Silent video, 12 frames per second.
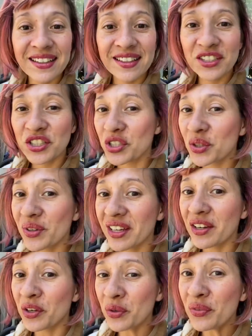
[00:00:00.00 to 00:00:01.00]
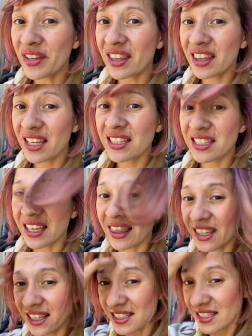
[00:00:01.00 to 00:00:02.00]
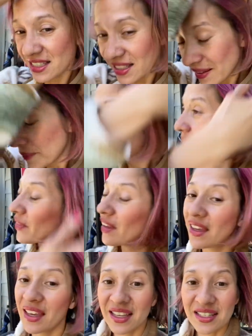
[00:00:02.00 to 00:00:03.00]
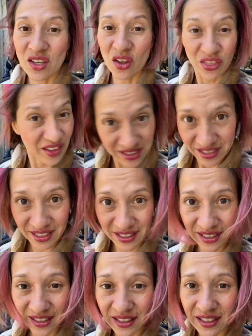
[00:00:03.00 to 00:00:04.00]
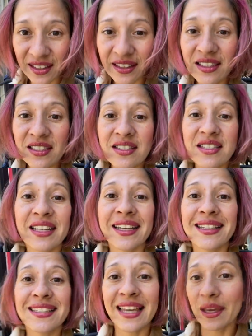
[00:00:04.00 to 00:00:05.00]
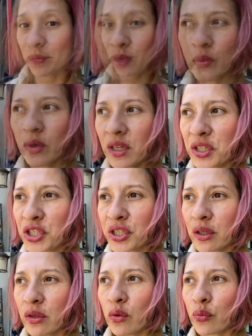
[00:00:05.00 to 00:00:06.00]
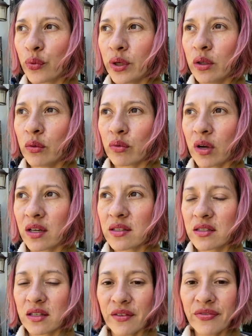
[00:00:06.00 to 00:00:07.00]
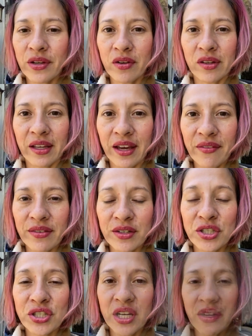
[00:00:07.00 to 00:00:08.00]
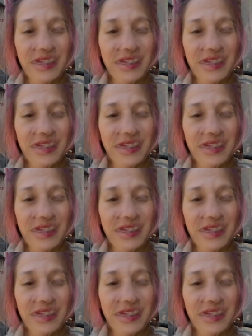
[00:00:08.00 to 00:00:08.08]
Showing goofy things like this is authentic. This is an example. If you want to share the real raw stuff in your life, share it.